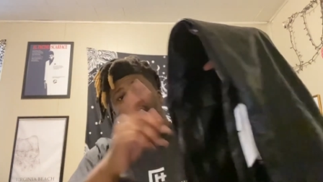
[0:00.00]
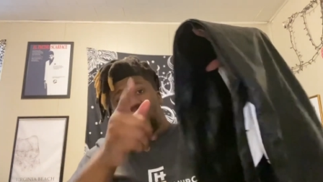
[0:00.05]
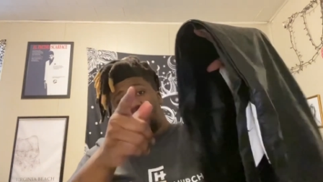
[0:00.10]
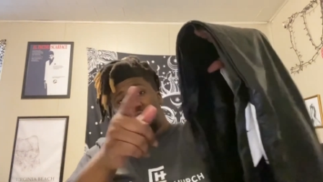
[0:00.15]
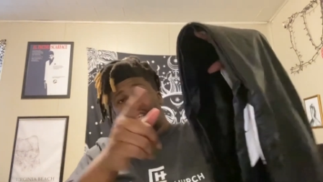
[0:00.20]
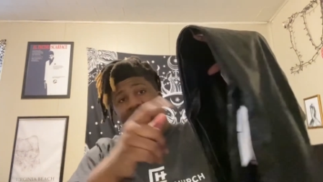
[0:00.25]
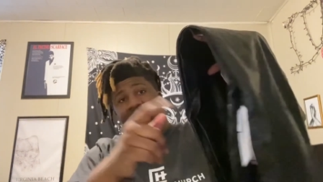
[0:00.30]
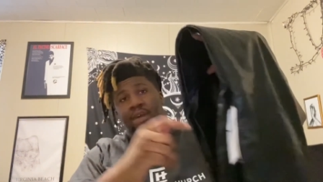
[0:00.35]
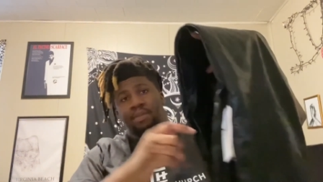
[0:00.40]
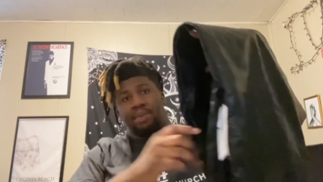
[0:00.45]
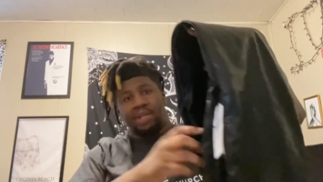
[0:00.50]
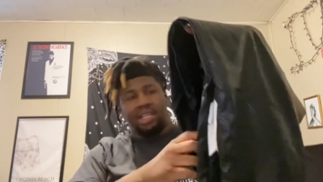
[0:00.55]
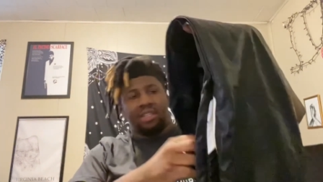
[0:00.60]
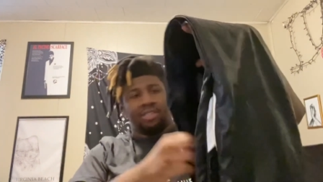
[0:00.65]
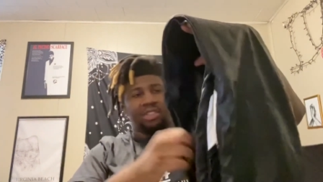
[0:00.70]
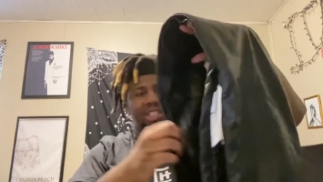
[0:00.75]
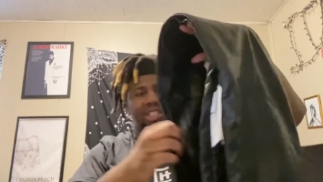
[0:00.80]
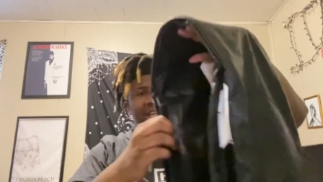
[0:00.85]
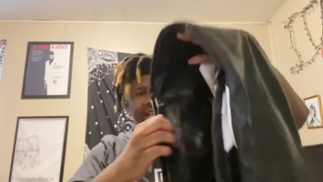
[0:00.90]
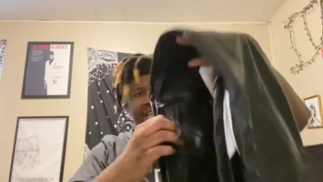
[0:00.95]
Check out
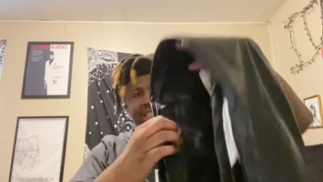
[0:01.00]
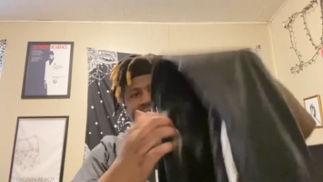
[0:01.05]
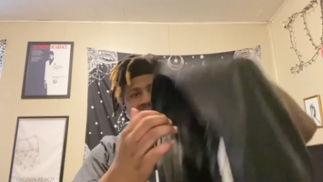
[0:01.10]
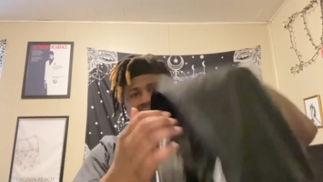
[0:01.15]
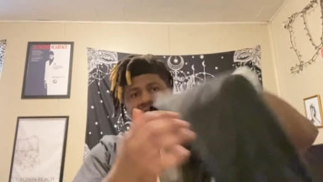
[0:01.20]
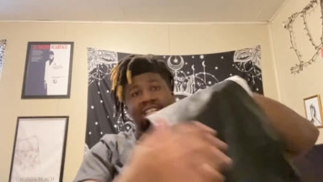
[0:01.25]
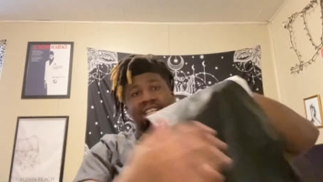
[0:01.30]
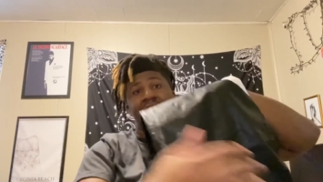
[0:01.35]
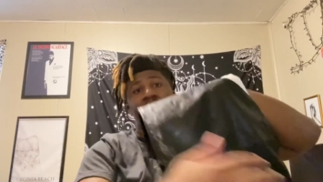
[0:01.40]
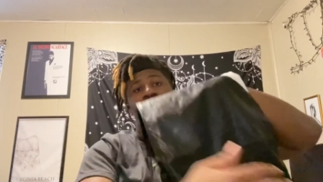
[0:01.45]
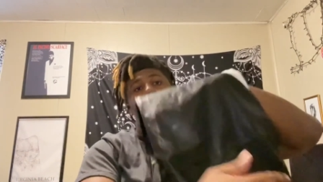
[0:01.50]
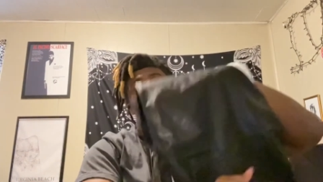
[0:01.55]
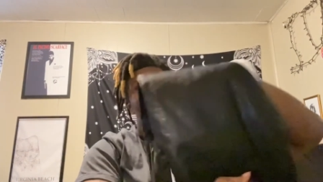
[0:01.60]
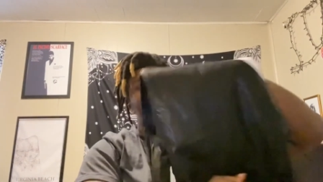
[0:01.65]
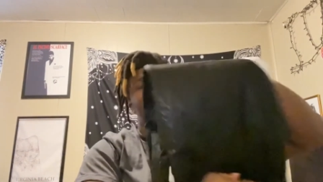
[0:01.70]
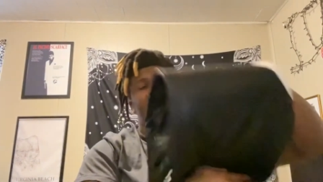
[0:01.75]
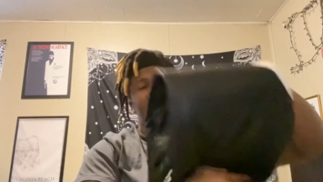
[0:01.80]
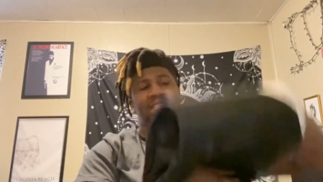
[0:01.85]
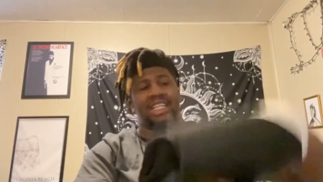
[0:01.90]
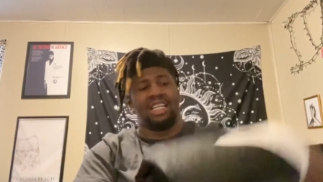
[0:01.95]
Plato's Closet. Shout out
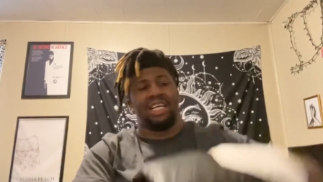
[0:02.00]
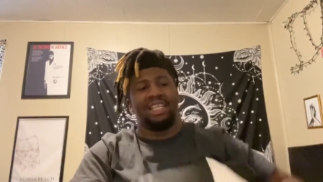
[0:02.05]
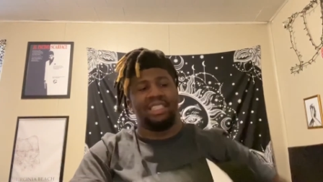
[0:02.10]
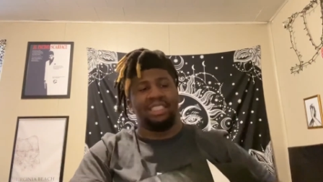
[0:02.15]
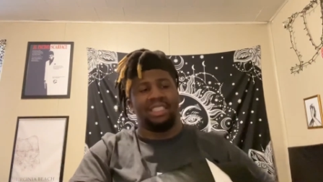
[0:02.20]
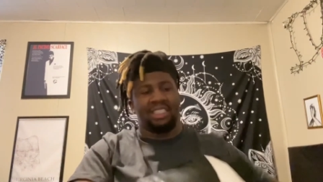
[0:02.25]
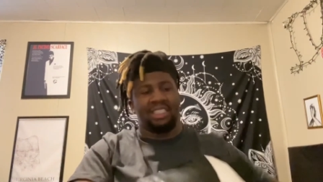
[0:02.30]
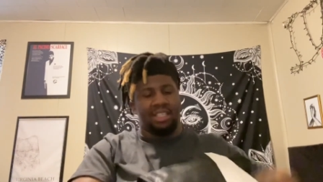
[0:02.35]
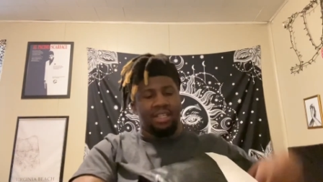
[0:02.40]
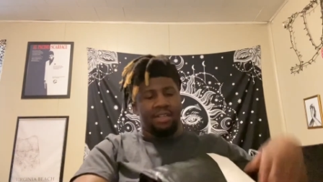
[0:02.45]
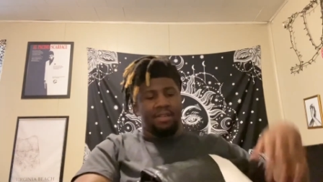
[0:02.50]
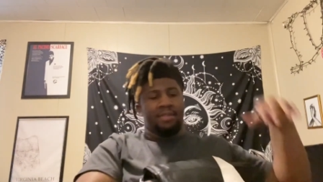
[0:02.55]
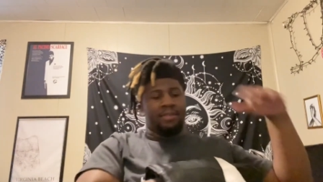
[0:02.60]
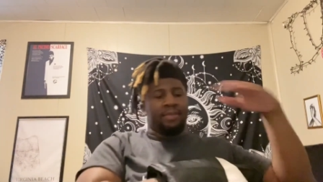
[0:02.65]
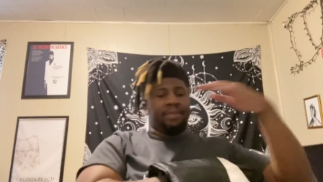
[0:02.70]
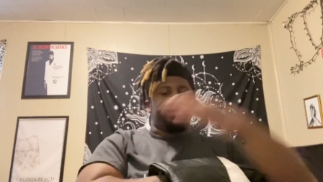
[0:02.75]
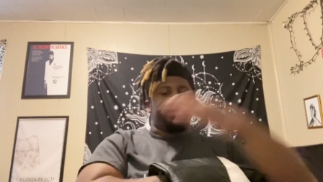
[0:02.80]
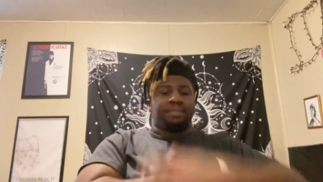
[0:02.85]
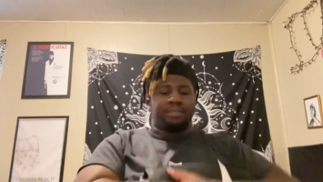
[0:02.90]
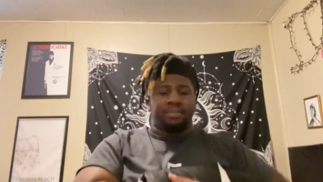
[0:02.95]
Plato's Closet.
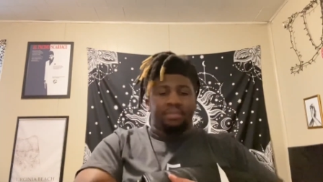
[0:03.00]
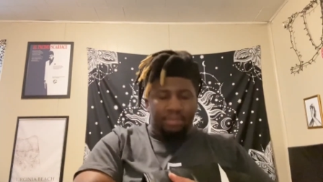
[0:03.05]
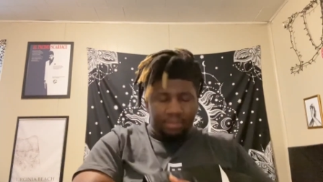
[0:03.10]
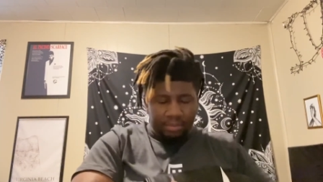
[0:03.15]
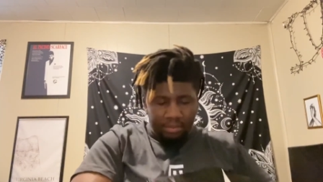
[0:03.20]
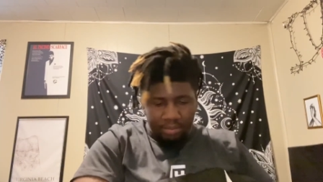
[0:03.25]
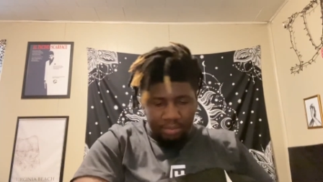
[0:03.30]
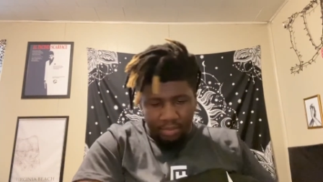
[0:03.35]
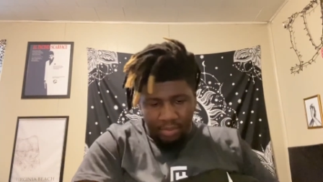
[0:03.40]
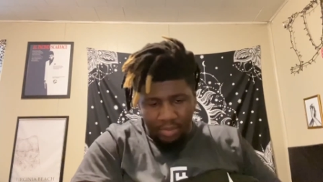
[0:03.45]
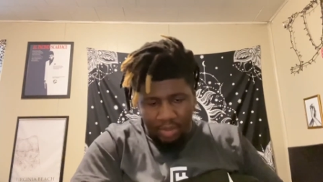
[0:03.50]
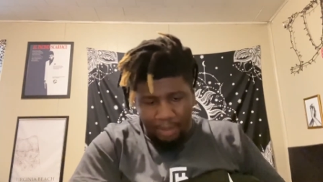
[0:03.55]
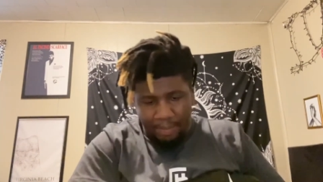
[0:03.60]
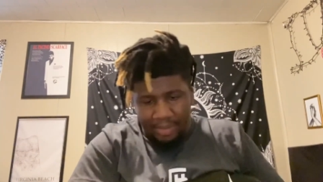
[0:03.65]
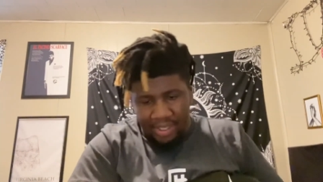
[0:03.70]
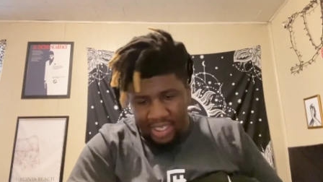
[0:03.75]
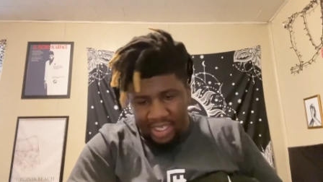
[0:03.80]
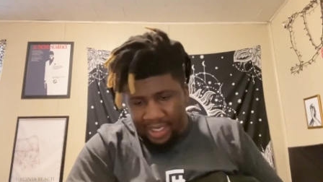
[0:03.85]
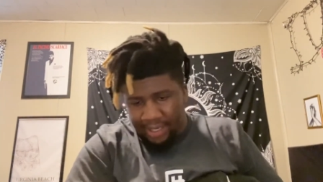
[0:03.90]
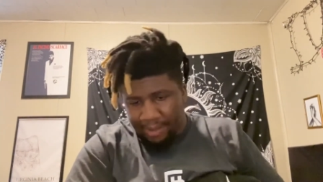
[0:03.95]

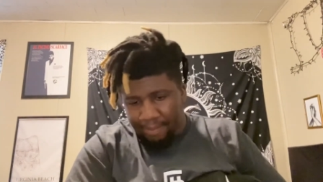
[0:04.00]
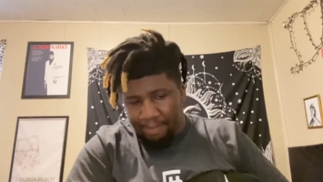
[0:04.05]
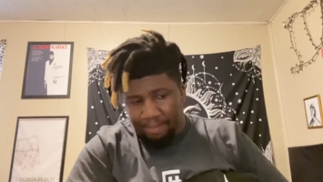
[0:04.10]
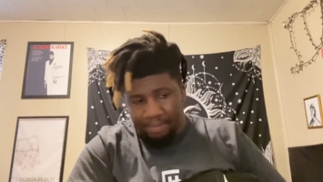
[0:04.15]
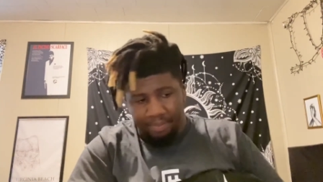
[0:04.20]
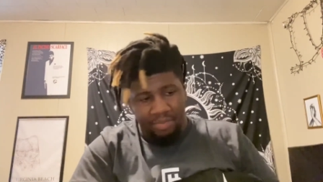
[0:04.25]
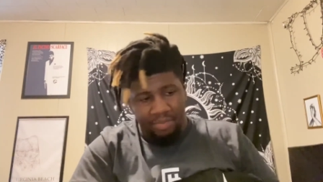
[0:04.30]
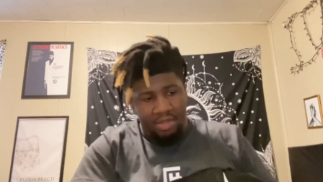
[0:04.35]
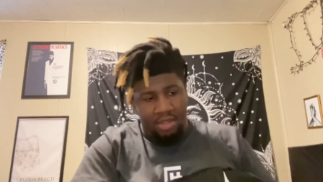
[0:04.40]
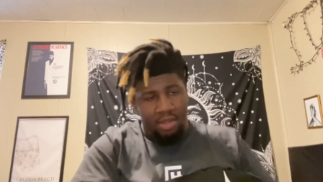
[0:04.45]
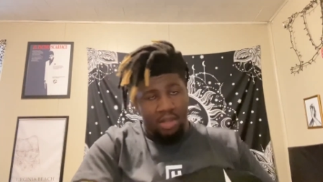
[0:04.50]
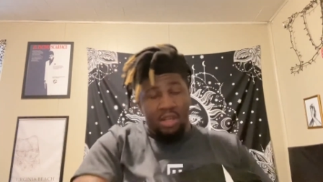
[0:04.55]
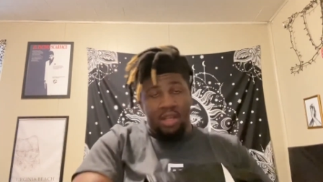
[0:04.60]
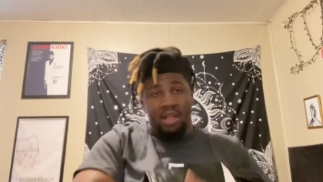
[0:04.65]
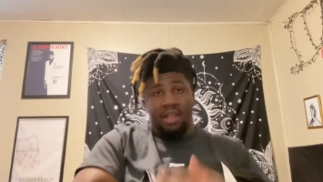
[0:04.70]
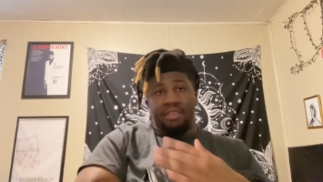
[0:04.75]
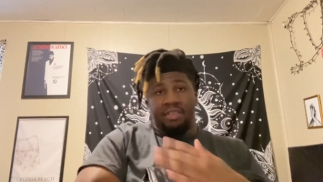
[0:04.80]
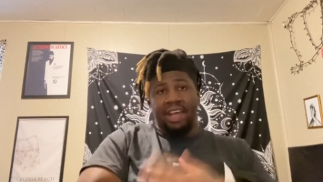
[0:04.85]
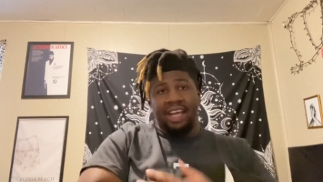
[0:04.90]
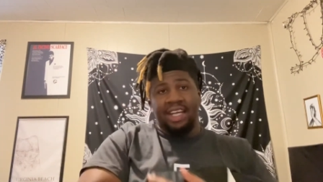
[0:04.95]
But yeah,
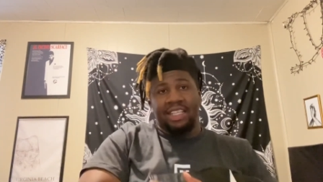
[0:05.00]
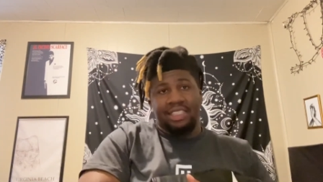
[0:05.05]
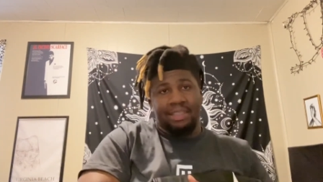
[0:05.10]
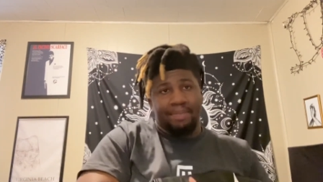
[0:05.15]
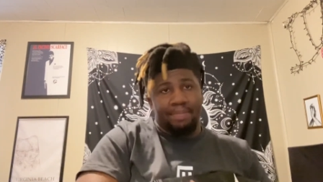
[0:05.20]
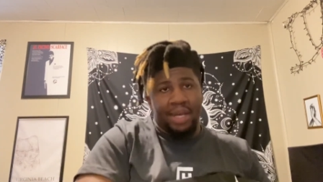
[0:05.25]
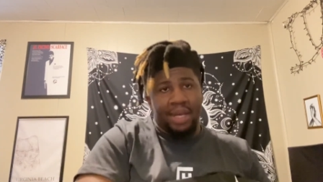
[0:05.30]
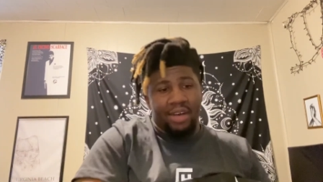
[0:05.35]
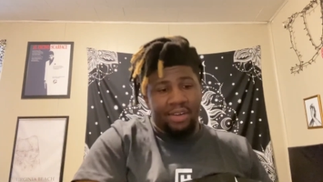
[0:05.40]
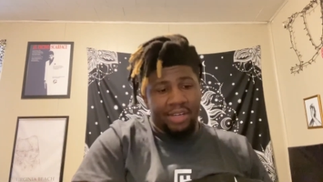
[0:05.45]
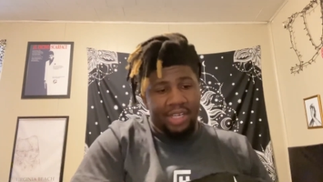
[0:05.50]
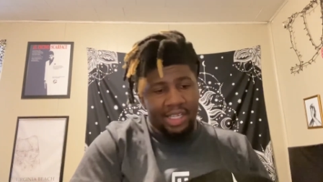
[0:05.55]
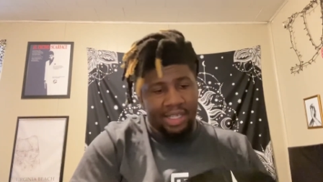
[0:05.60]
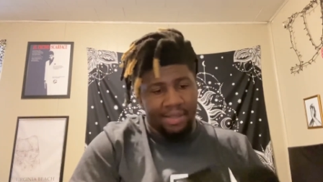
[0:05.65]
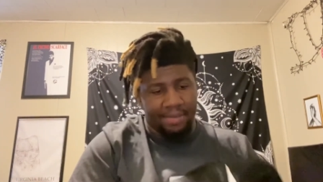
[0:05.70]
that is about it.